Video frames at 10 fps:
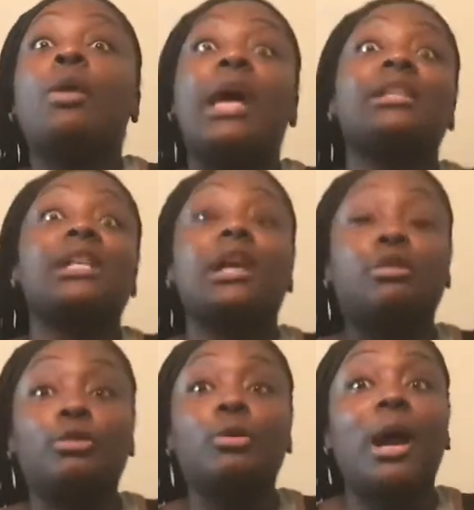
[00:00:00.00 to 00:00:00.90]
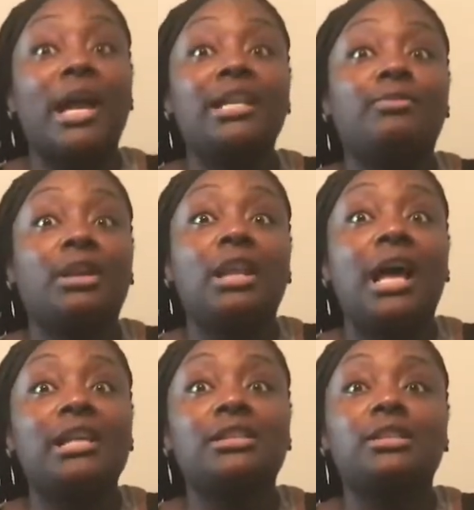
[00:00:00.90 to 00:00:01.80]
So as I grew, I had to
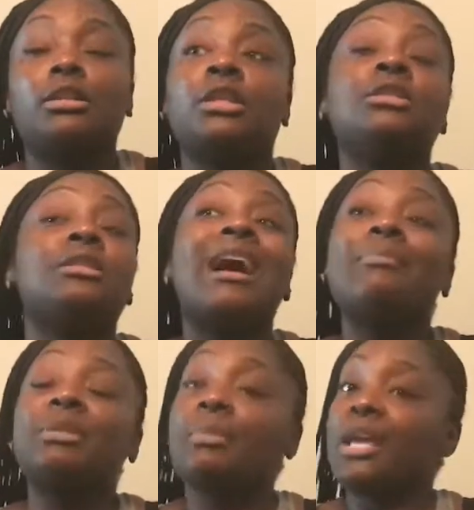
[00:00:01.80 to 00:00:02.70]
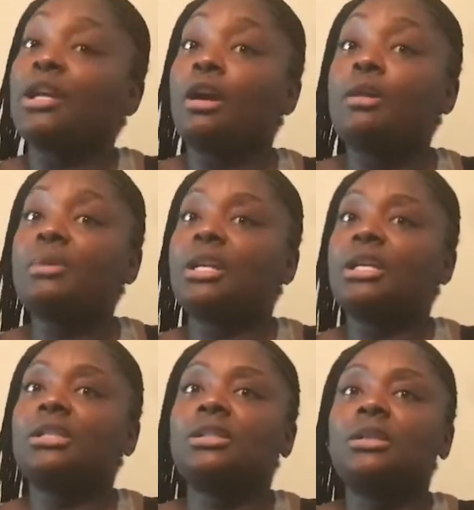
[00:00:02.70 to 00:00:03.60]
realize and not be mad at her
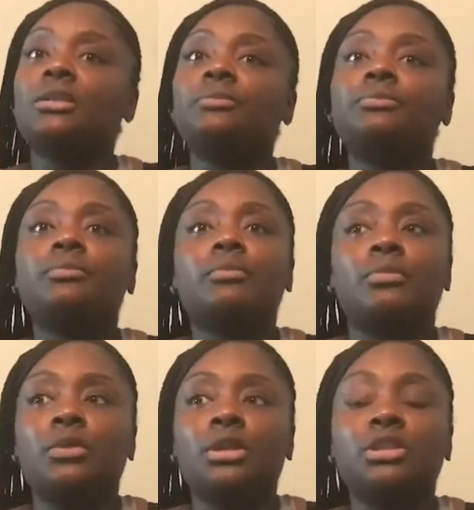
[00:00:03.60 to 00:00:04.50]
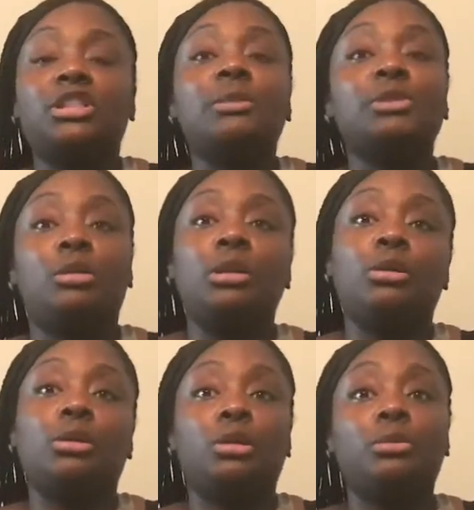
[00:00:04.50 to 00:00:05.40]
because she was only
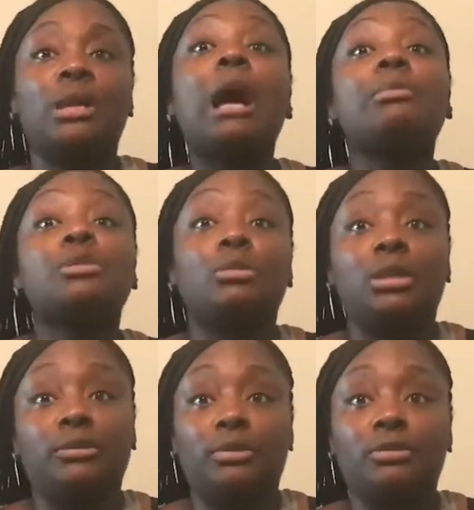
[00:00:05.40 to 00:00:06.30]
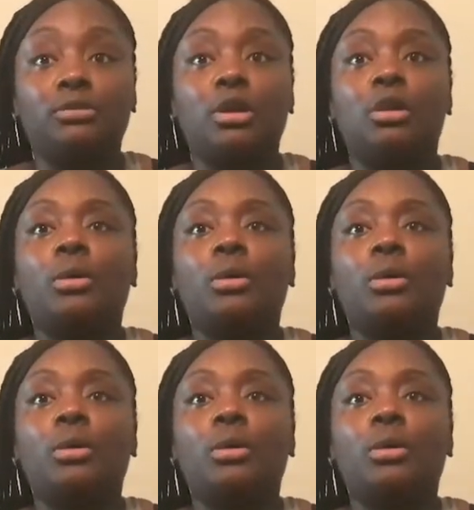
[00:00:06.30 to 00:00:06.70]
going through what I was going through, you know?